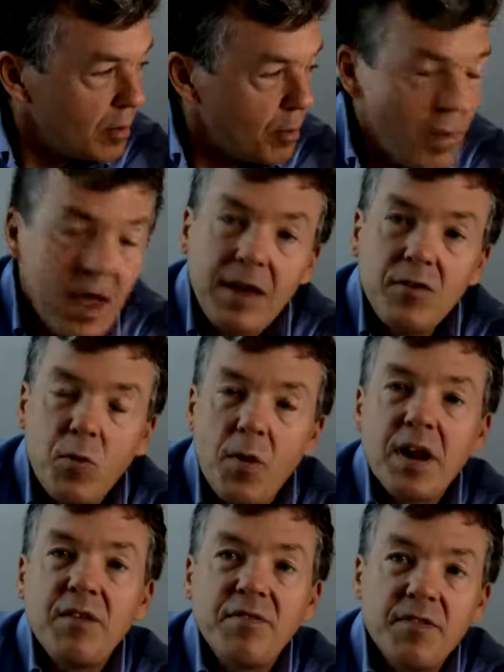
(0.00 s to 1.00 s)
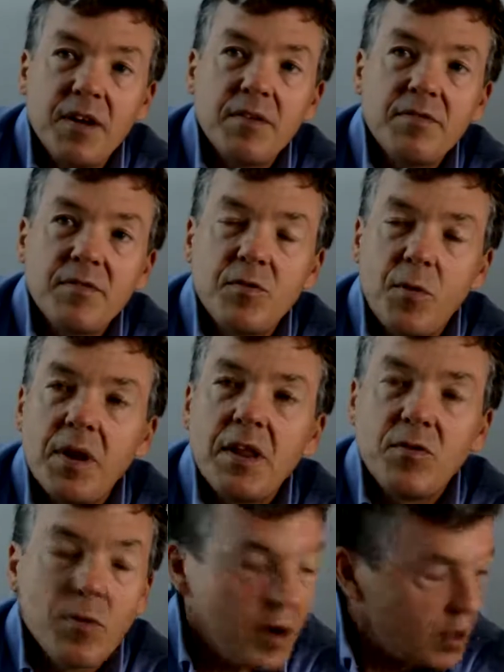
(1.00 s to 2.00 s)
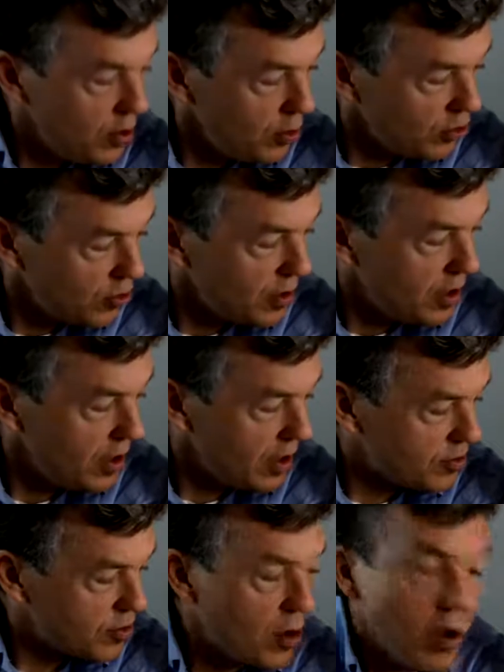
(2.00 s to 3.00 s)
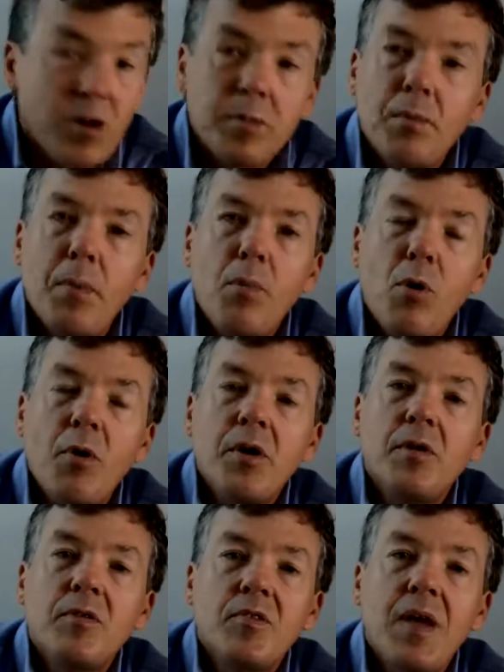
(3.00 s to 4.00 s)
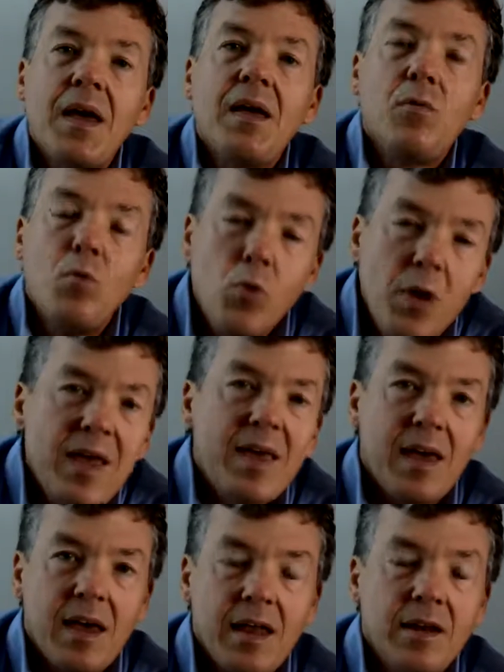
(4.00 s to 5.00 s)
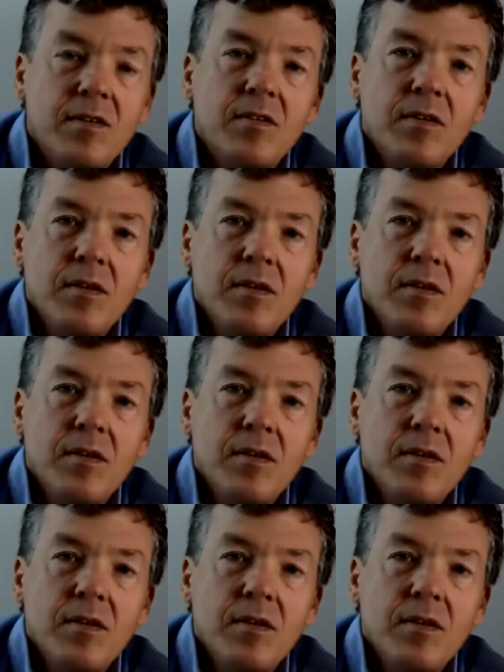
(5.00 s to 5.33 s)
May 25th, 2020. Usually it's called Memorial Day weekend.